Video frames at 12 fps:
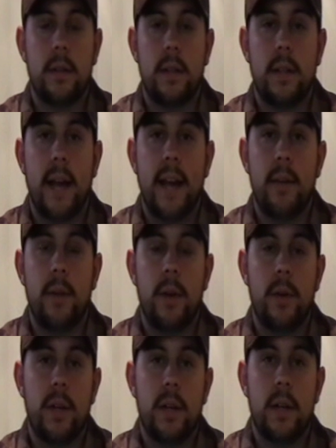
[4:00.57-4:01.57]
The dining
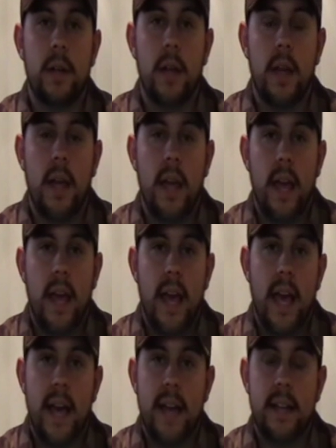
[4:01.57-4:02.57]
area
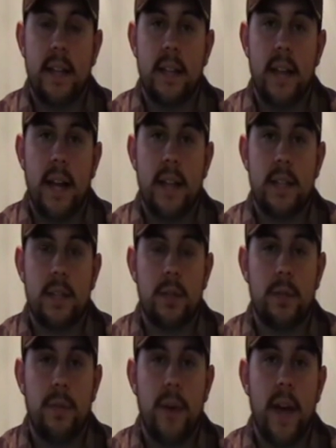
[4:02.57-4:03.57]
had ignited
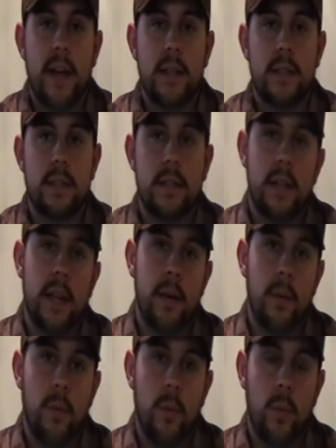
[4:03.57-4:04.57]
so fast that
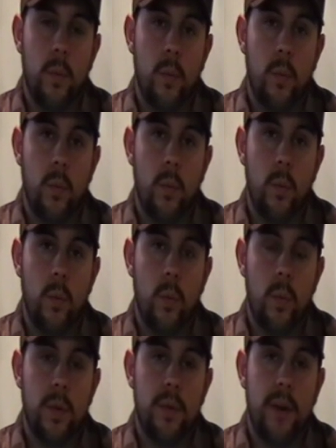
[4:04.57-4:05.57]

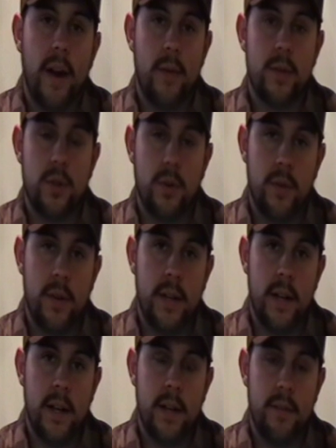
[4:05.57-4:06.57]
when the fire was over and
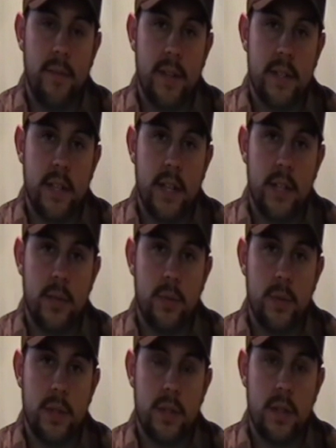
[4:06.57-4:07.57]
done and investigation
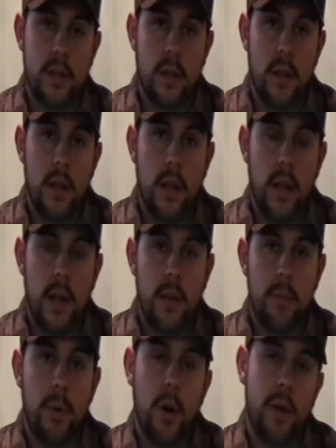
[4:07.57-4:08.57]
was
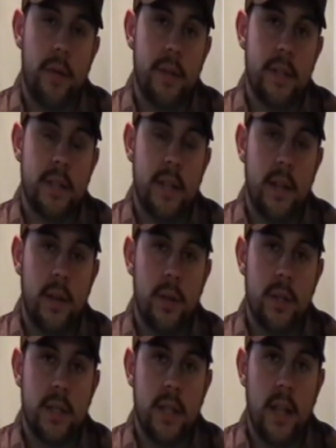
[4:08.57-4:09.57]
in progress, they
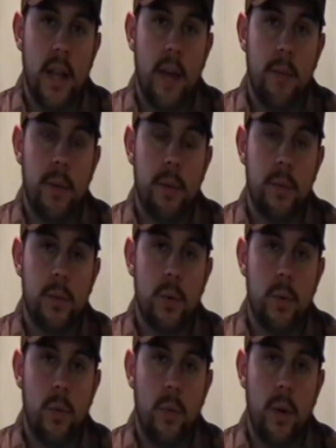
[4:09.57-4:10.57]
noticed that a lot of
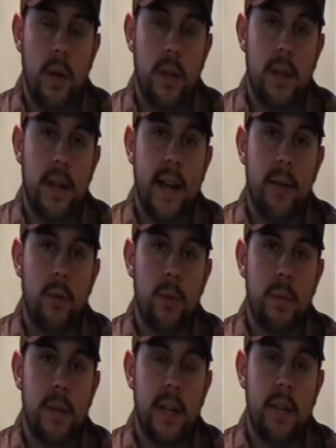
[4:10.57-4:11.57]
people in the dining
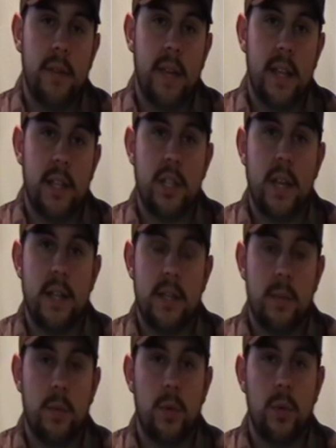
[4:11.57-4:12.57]
room didn't even get a chance
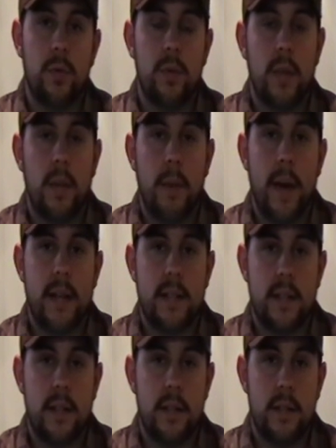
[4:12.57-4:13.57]
to move. They
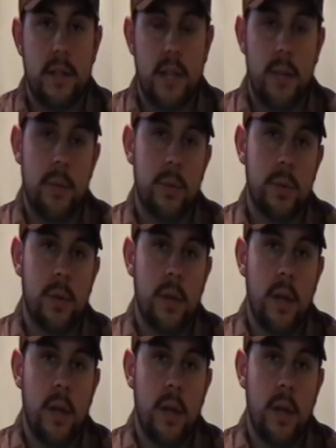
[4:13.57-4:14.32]
passed out at the table